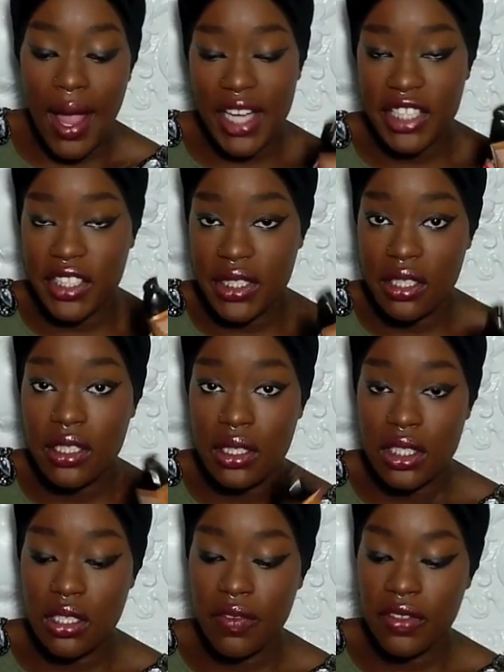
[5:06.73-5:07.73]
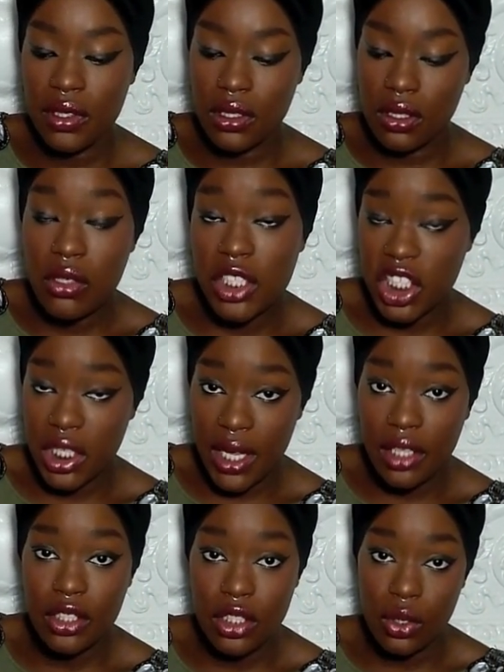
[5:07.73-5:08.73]
I actually took this to, to the
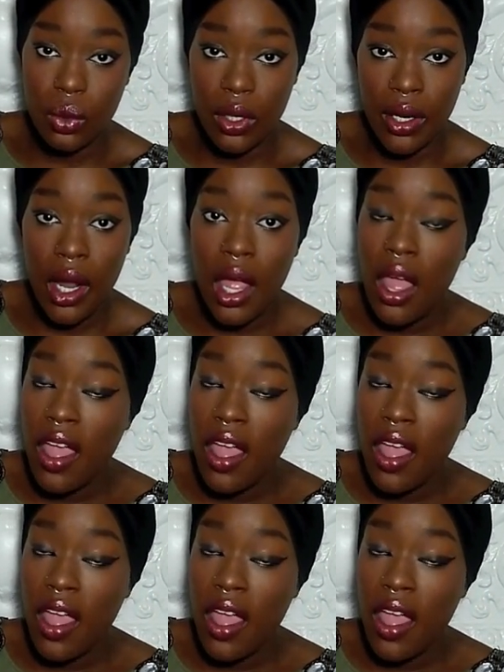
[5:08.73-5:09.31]
Chanel store,